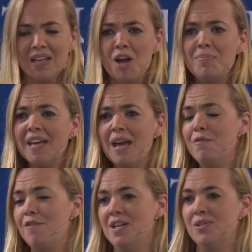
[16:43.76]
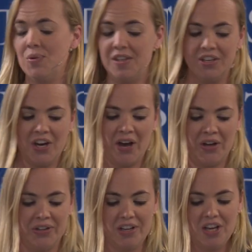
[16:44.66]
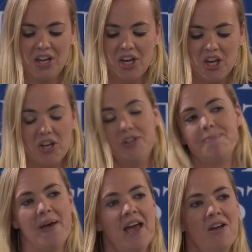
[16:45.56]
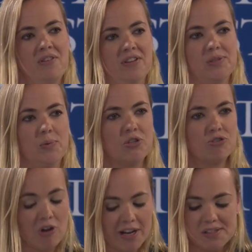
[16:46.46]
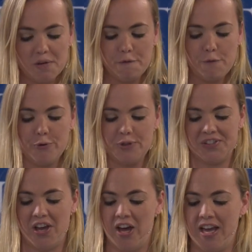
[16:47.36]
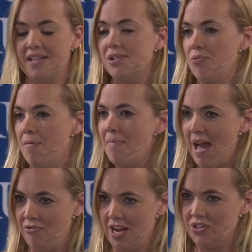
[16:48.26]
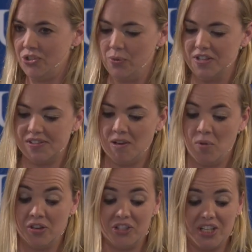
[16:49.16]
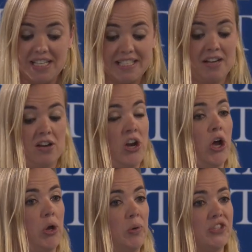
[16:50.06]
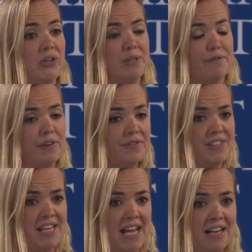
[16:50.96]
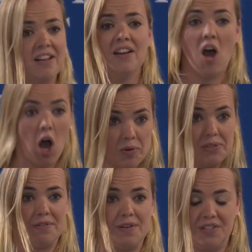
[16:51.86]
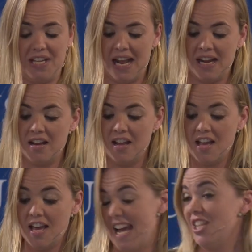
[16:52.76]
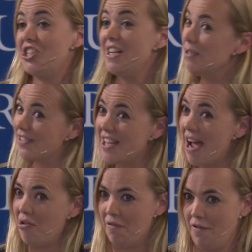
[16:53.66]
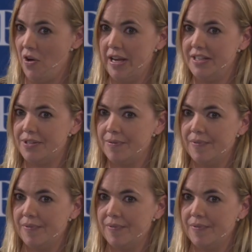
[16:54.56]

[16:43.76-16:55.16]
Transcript: I became friends with a girl whose parents were trying to force her into a marriage with someone she didn't know. She was 15, I was 15, and she was terrified.